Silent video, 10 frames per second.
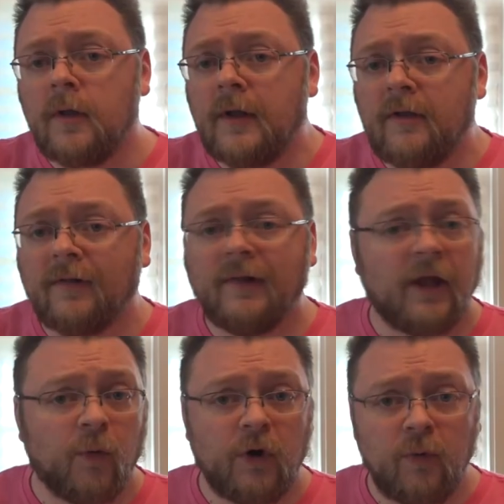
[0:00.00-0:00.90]
That is
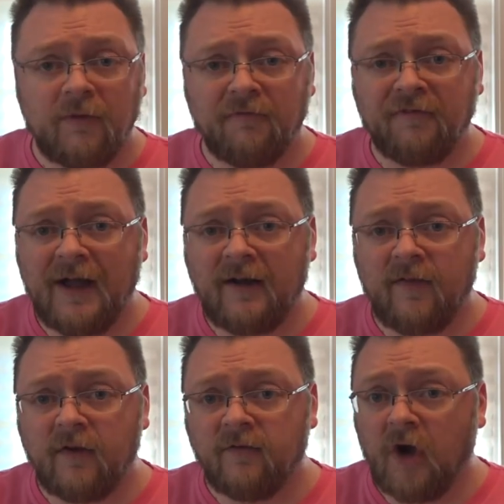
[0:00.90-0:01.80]
liquid you can find
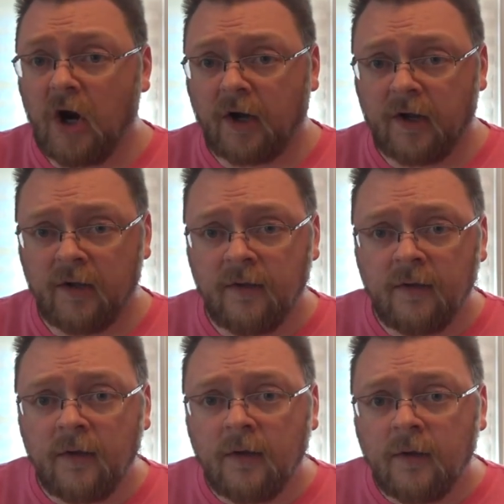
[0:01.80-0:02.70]
in the dark
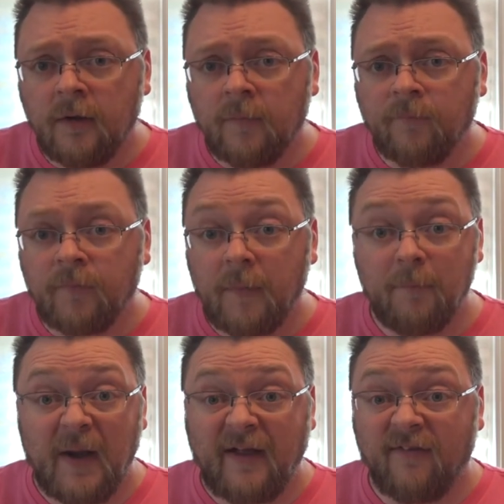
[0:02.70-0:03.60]

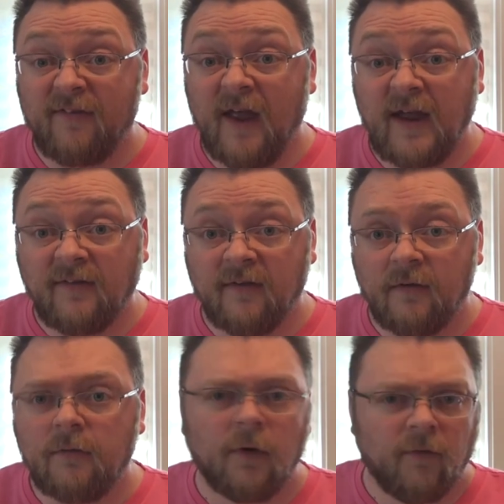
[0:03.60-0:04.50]
by sight,
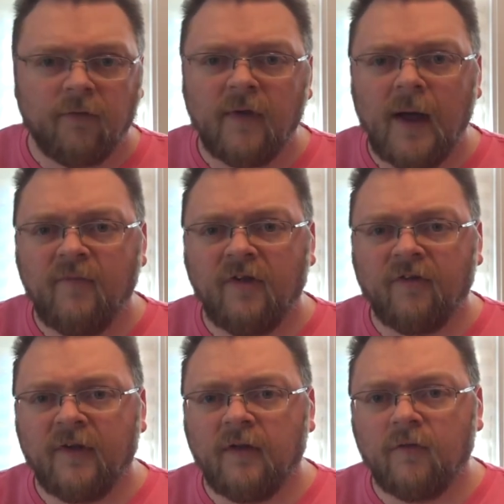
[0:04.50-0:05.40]
because
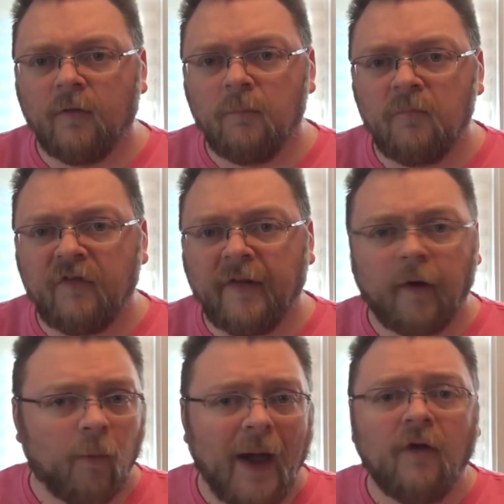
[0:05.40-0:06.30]
obviously if you're
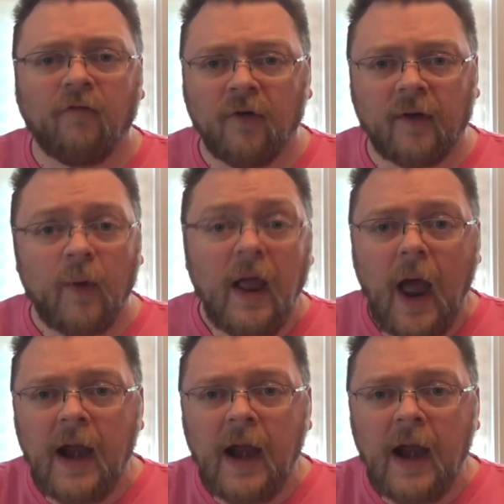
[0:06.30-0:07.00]
feeling around for liquid.